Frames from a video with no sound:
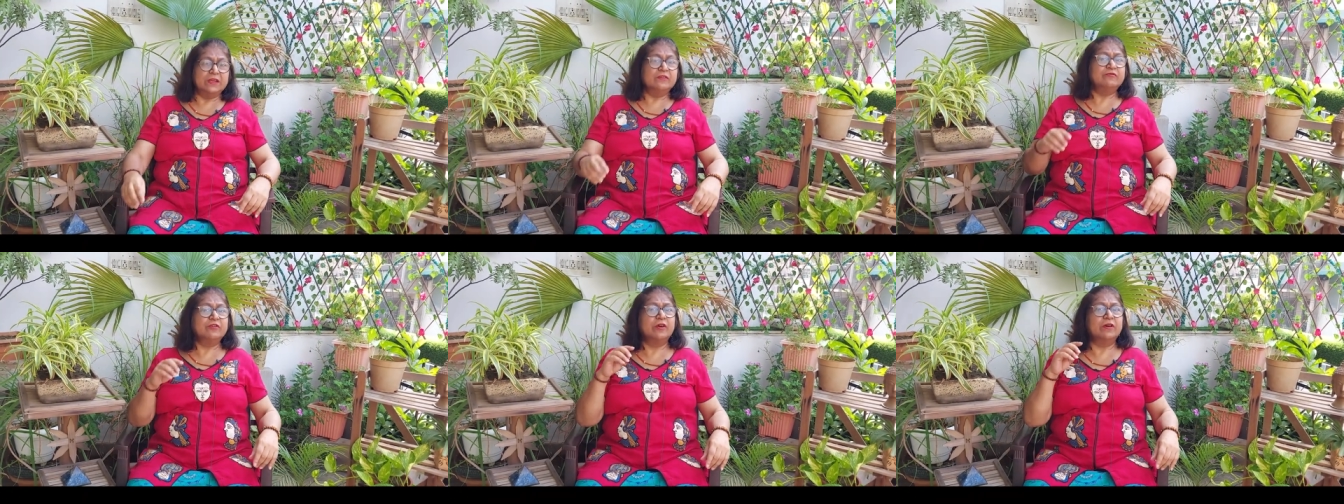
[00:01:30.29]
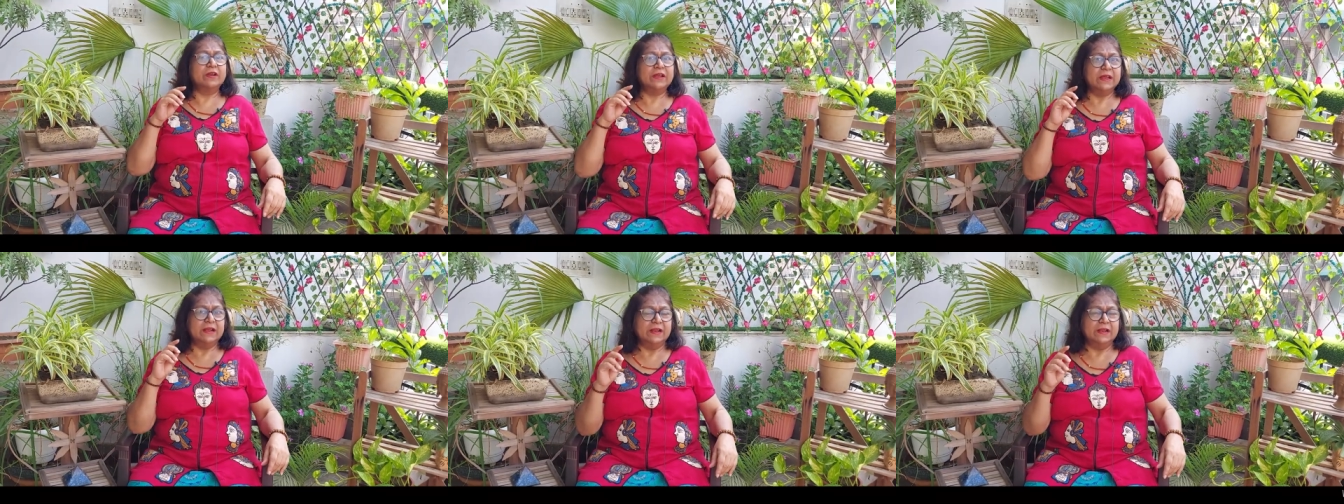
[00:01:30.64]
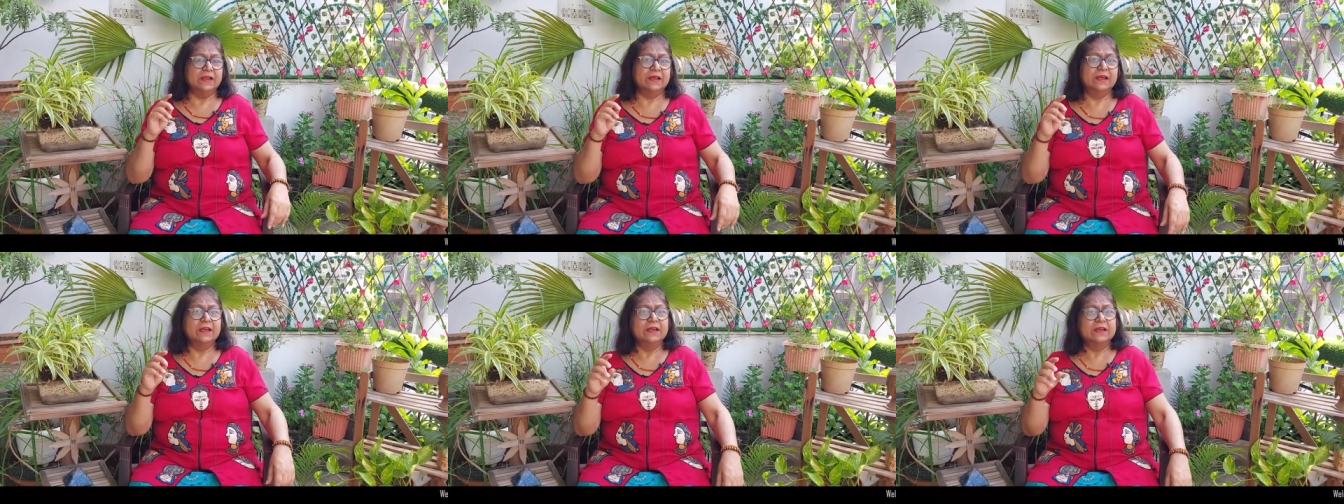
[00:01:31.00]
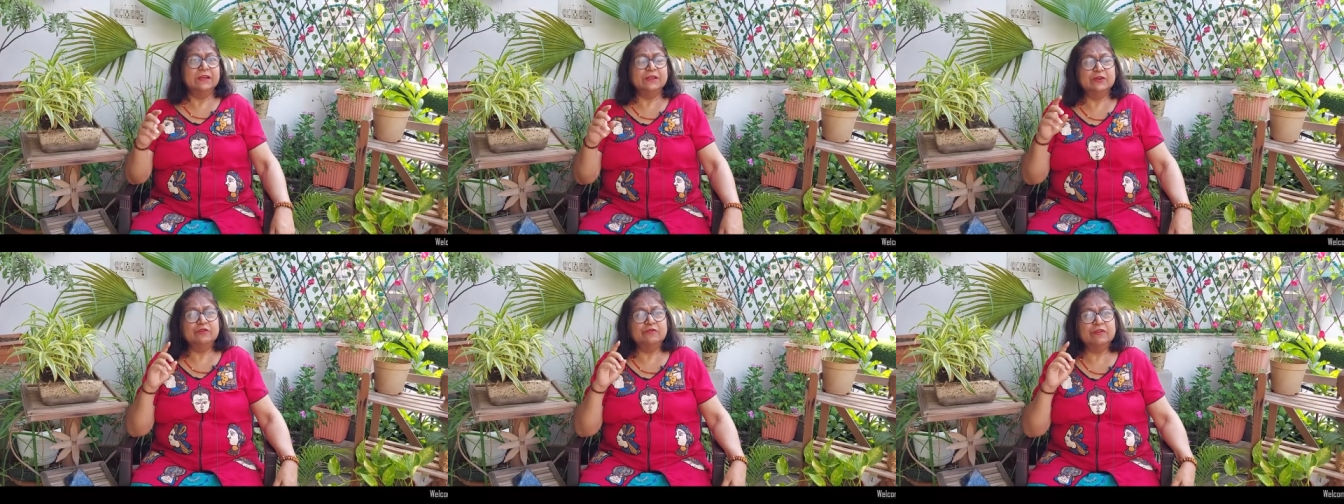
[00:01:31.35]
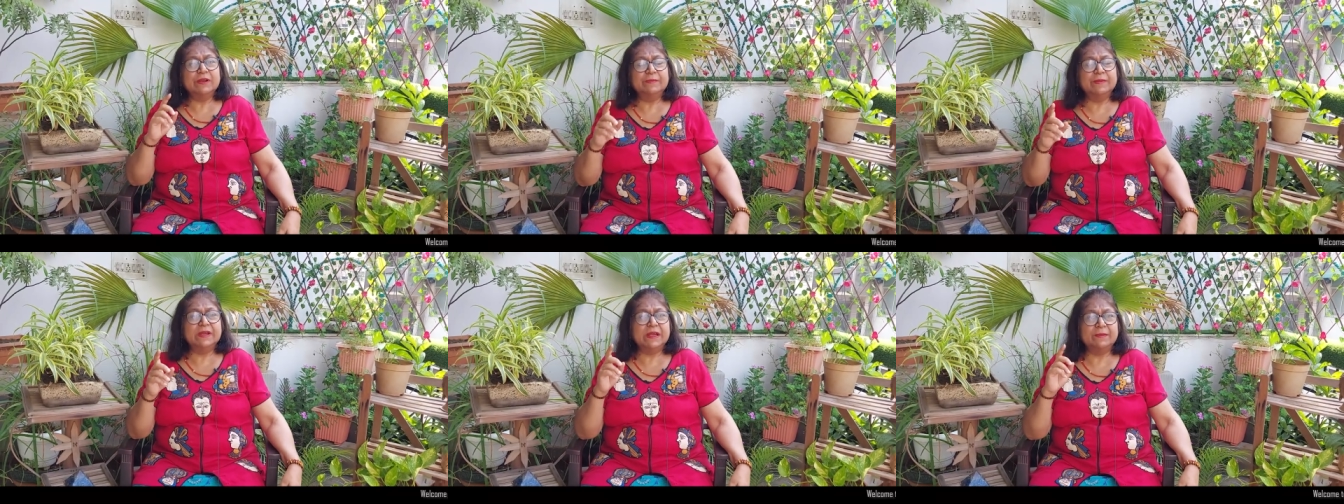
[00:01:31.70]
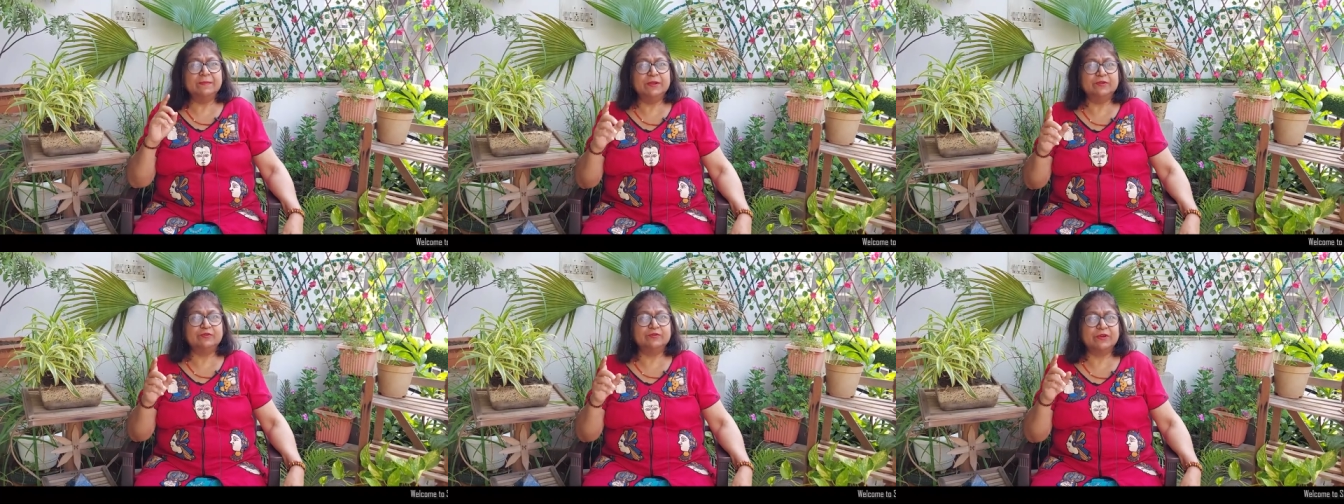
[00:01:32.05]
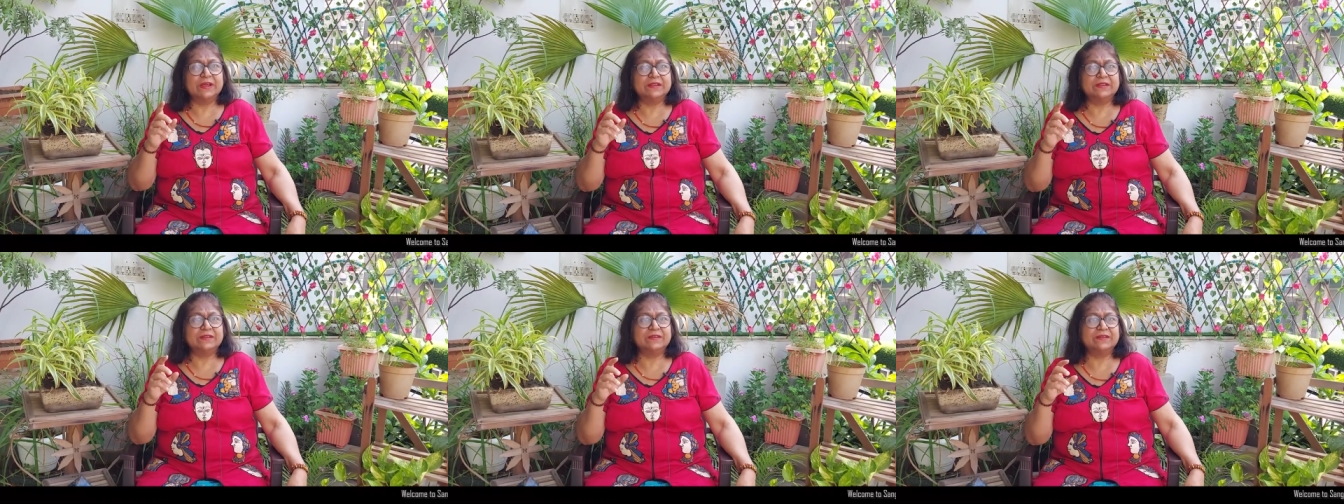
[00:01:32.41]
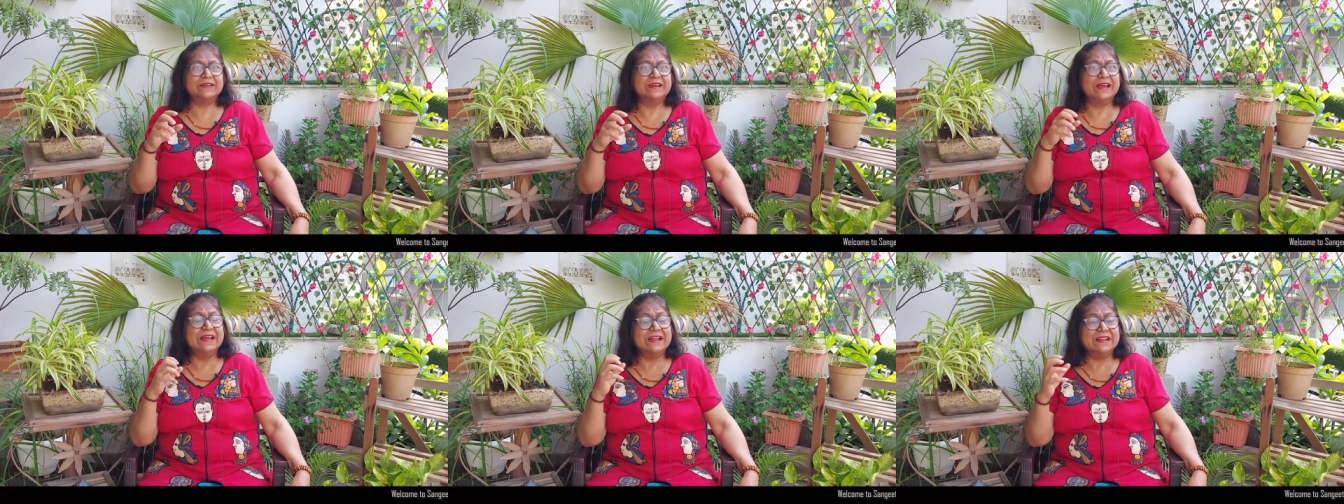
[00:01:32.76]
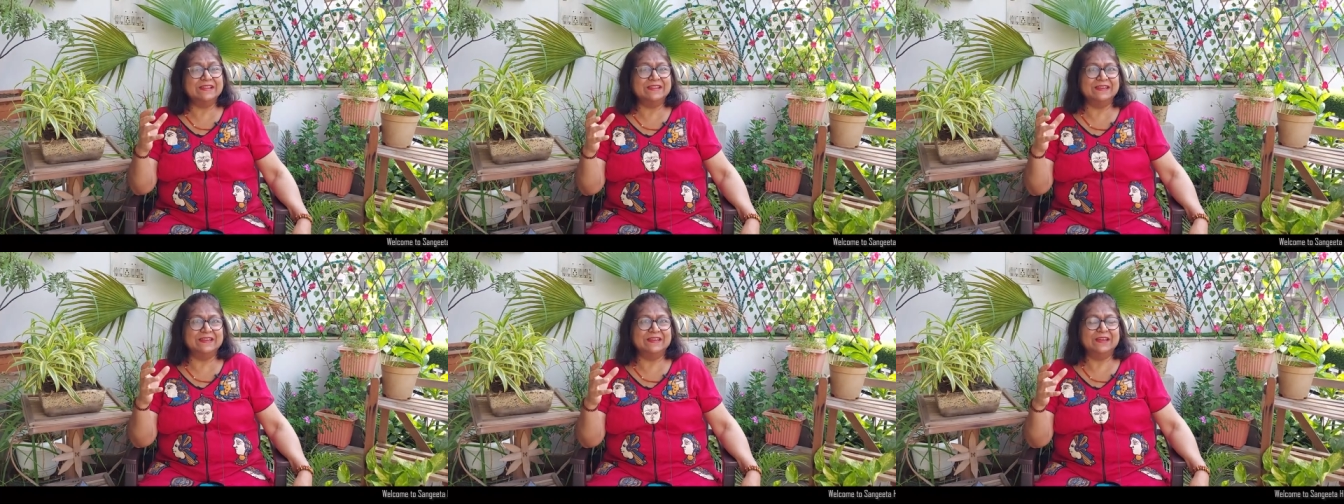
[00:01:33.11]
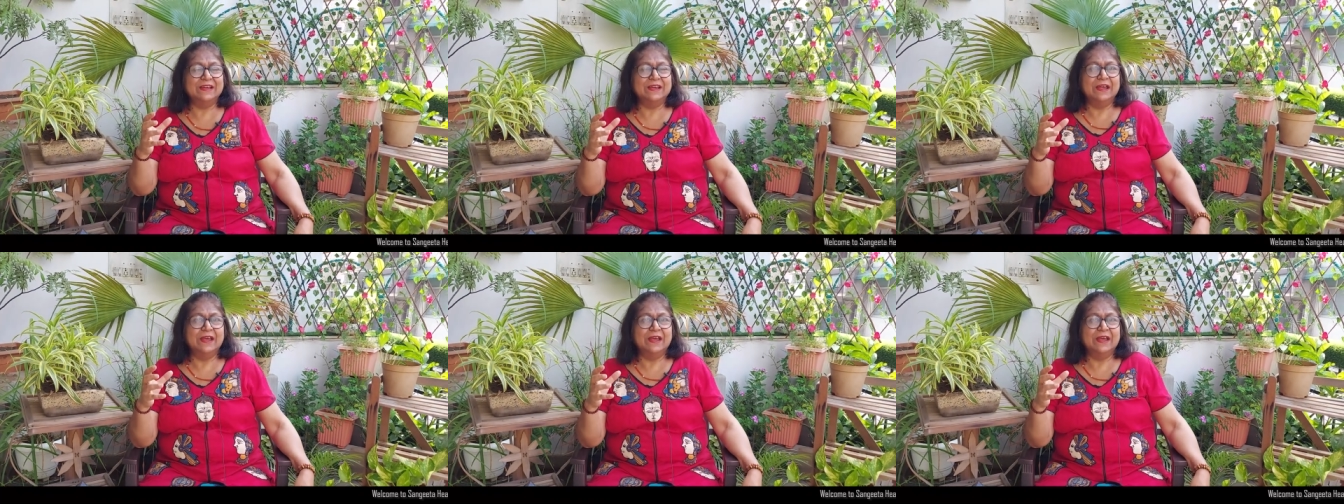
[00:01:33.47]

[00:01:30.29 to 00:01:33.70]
If you are ill, you will be able to get healthy.